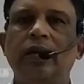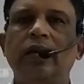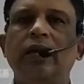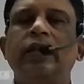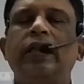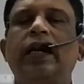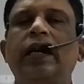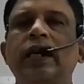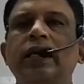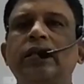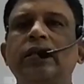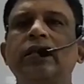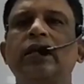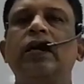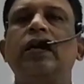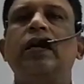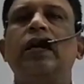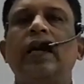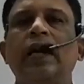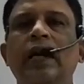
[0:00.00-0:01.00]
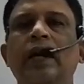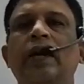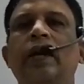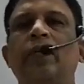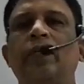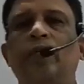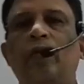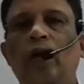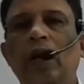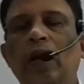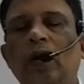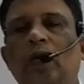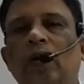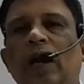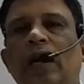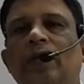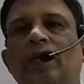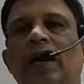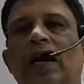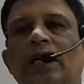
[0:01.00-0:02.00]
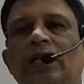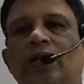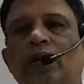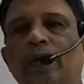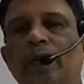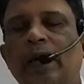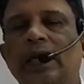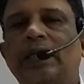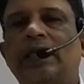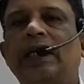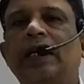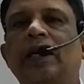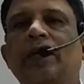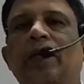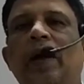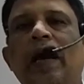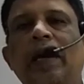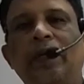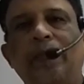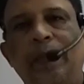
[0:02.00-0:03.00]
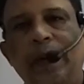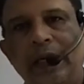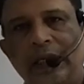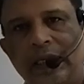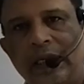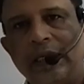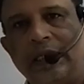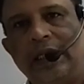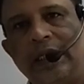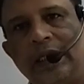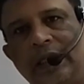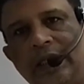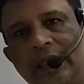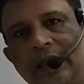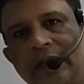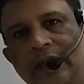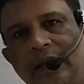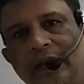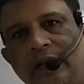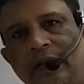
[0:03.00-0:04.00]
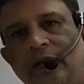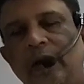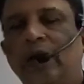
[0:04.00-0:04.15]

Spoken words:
that is molecular mass of acid by basicity.